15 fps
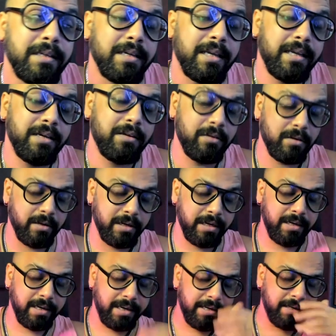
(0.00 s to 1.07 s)
9 o'clock at
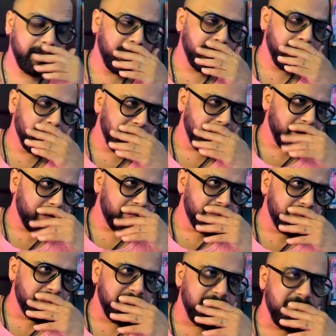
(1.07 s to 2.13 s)
night,
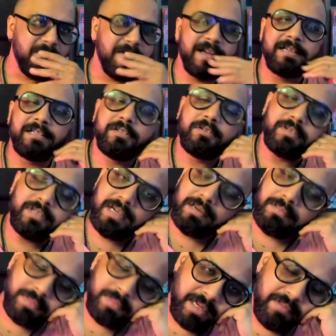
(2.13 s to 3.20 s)
and she would
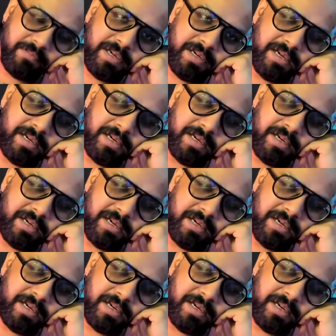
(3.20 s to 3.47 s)
come every